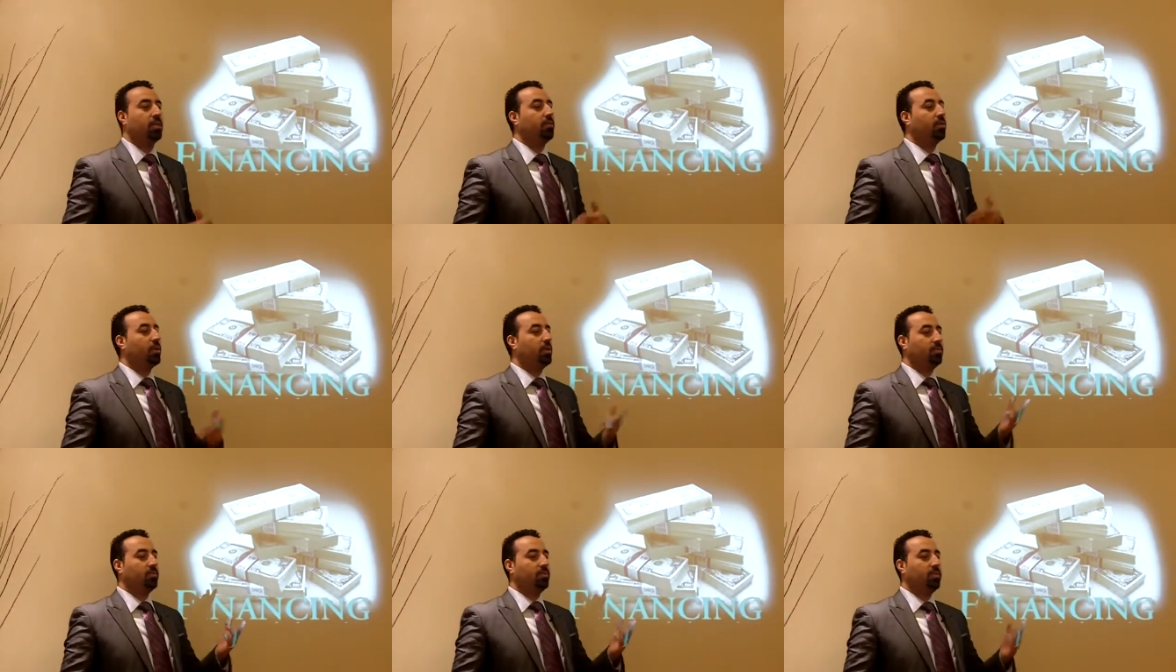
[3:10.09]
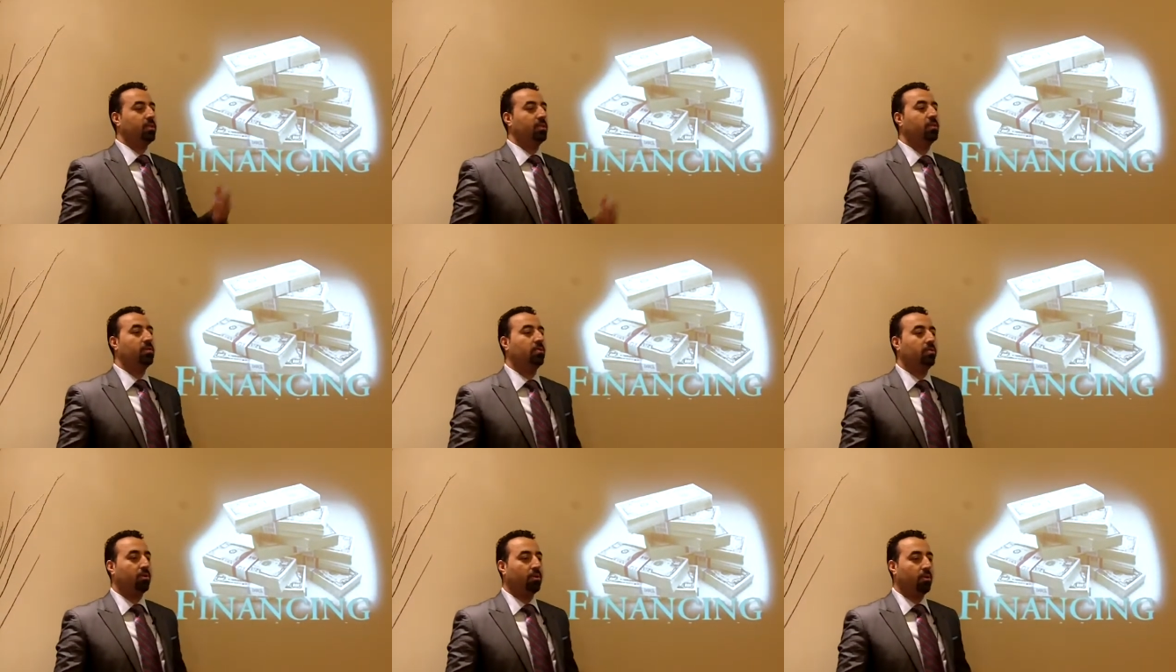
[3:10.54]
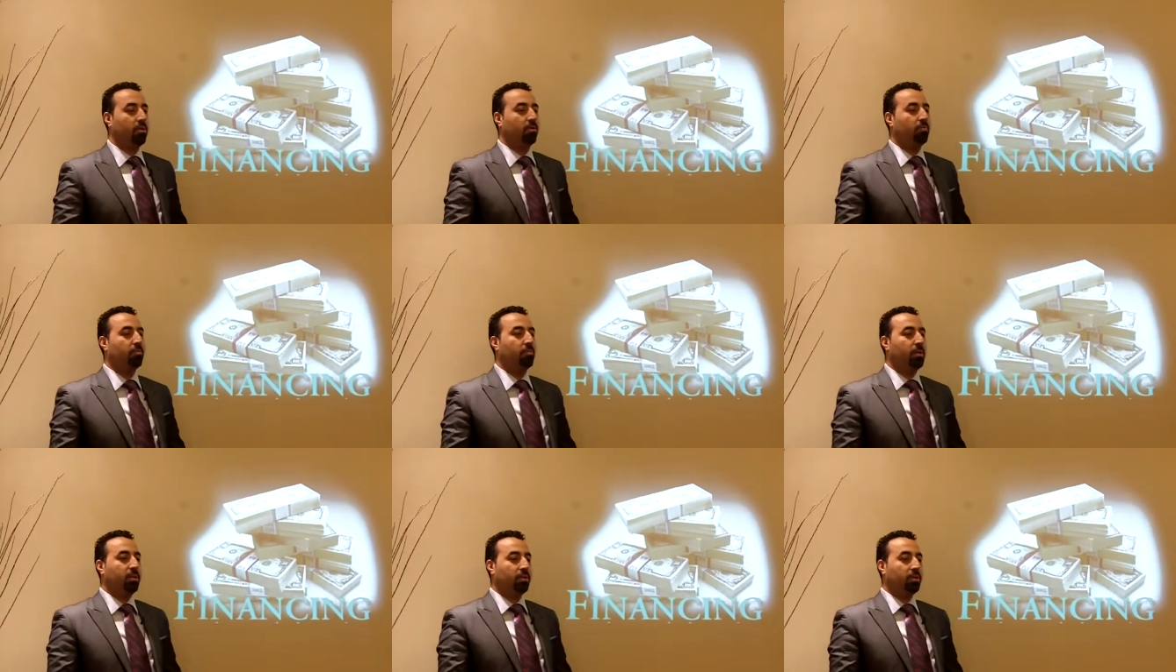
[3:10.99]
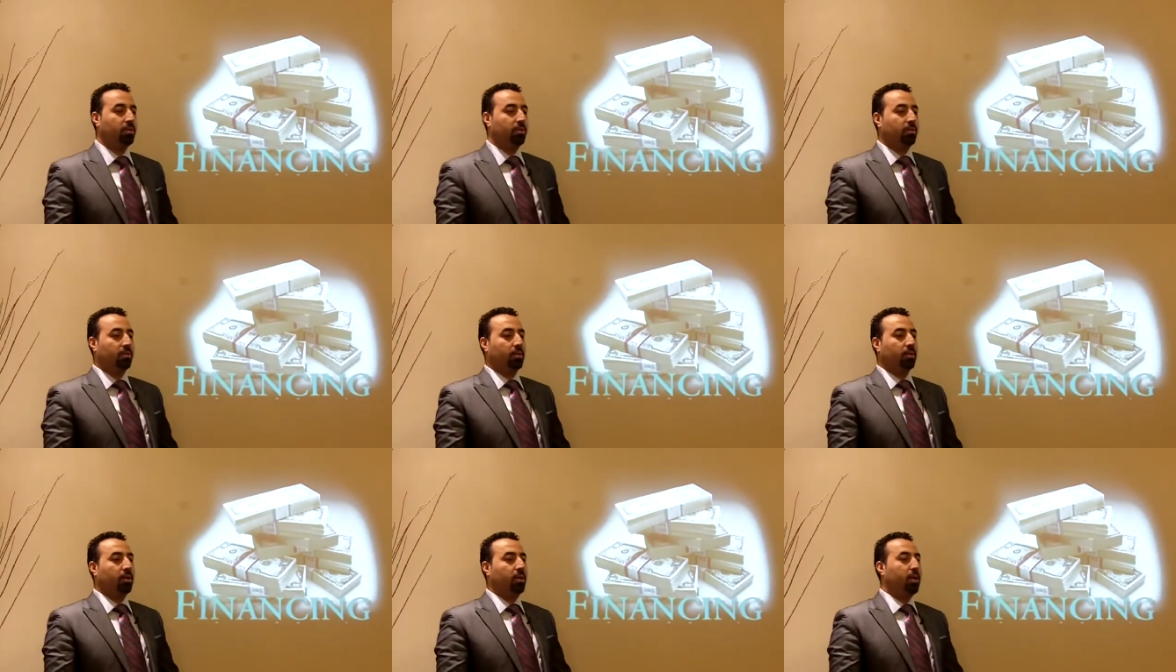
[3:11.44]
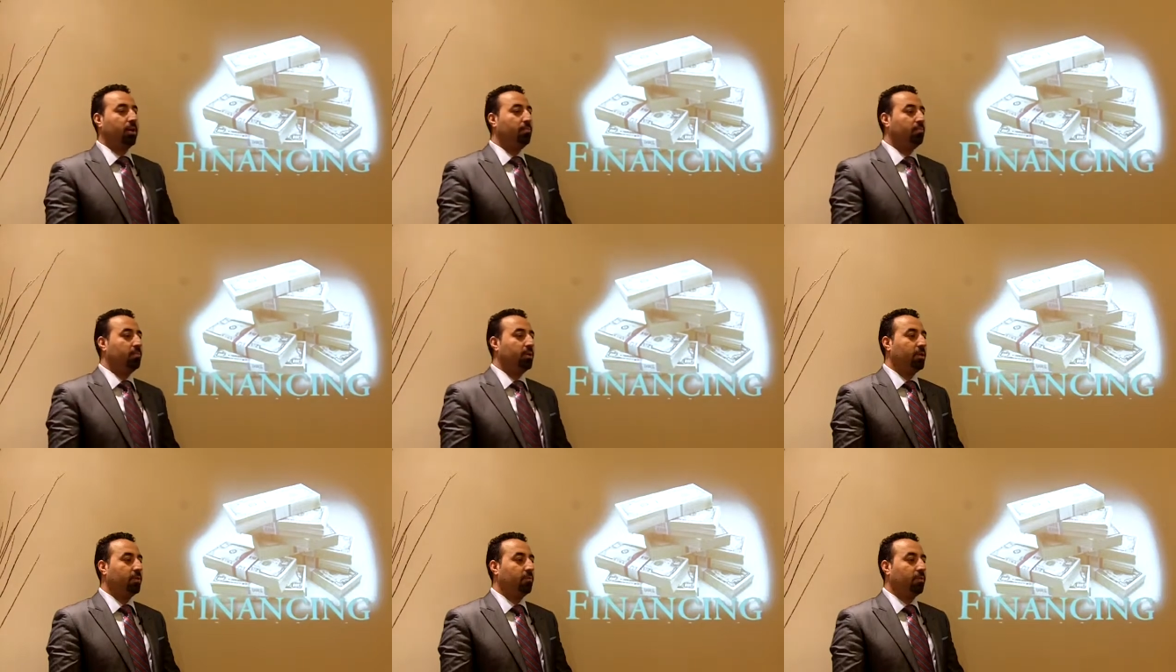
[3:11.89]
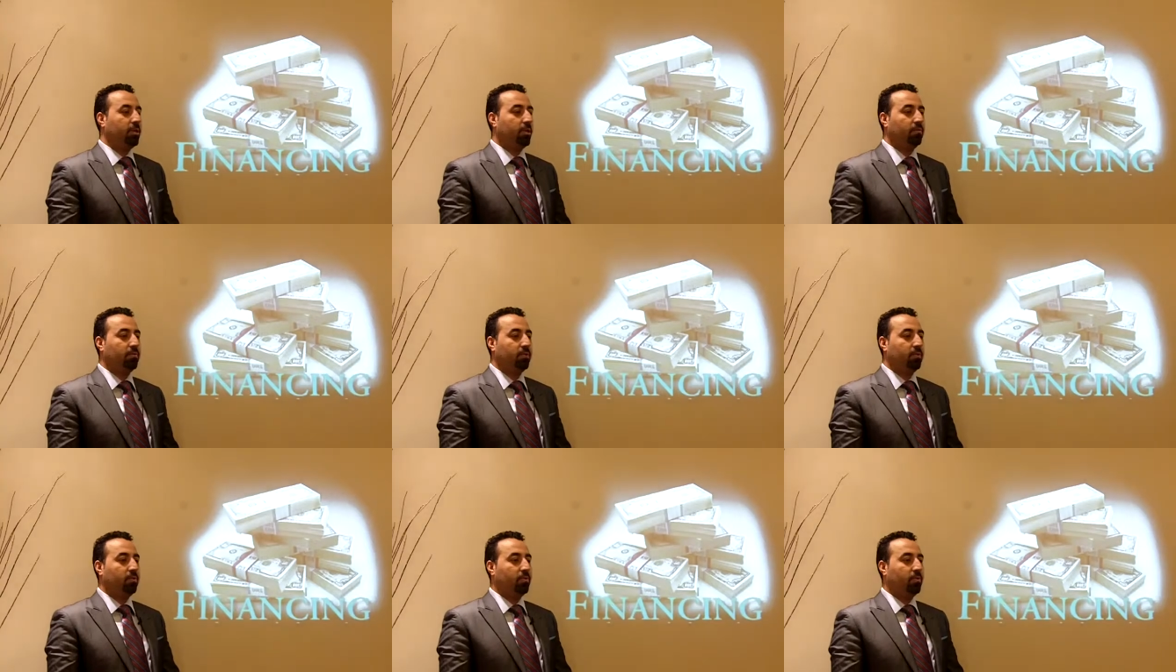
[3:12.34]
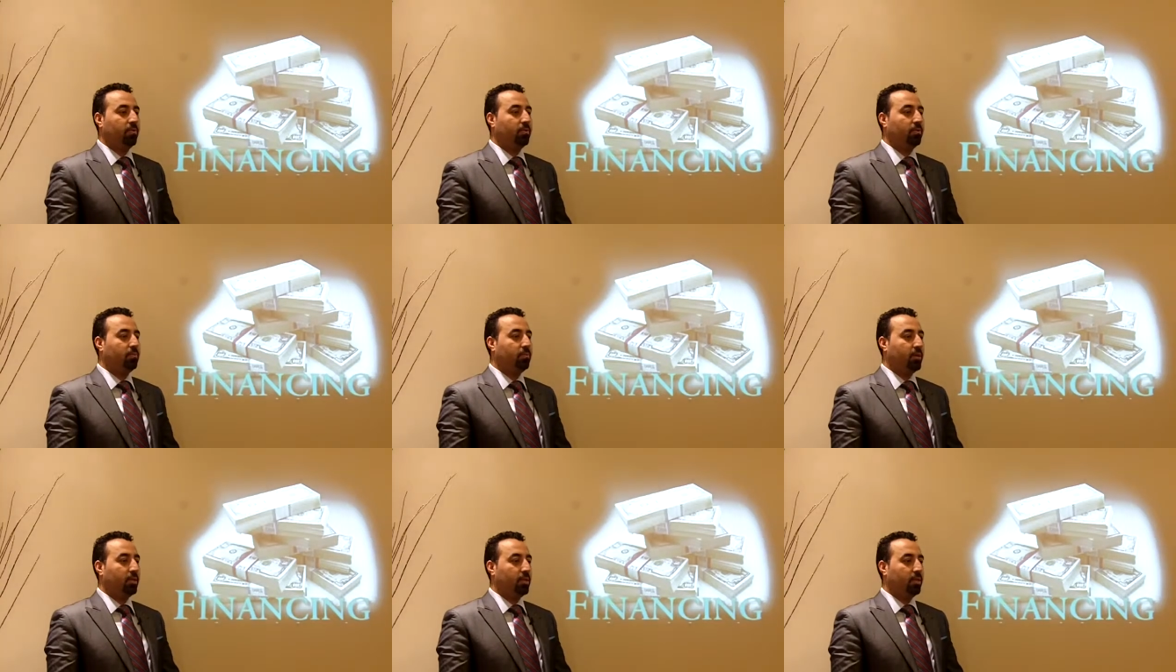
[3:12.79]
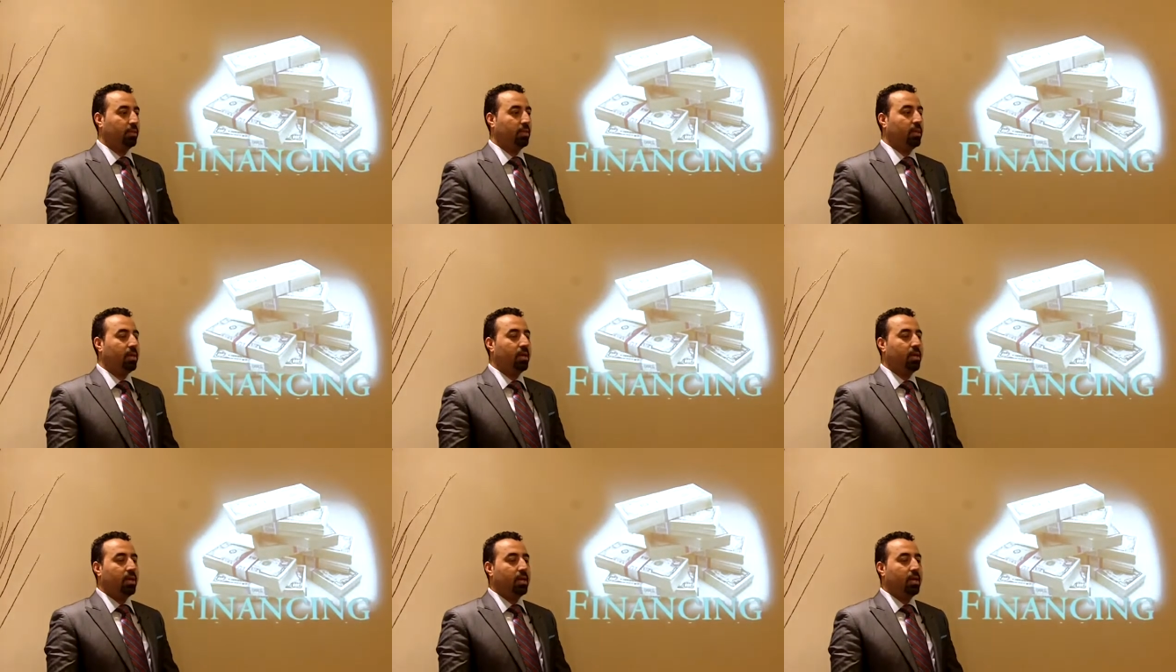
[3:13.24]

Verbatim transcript: then you can send it to your own printer and company, wherever you want to print.